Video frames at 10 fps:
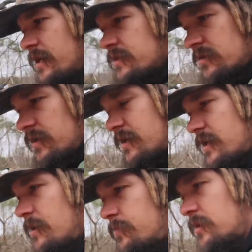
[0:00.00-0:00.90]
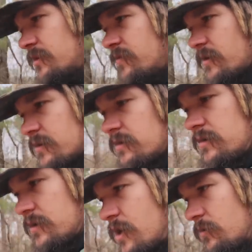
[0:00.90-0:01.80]
isolate a couple of our
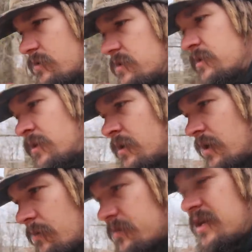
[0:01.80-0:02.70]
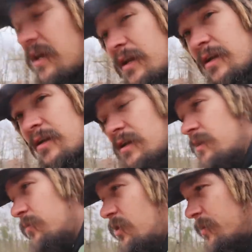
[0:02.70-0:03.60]
little goats, um, King
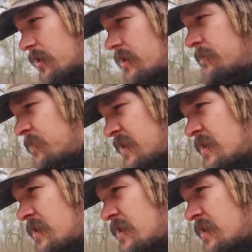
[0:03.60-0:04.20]
and Blueberry.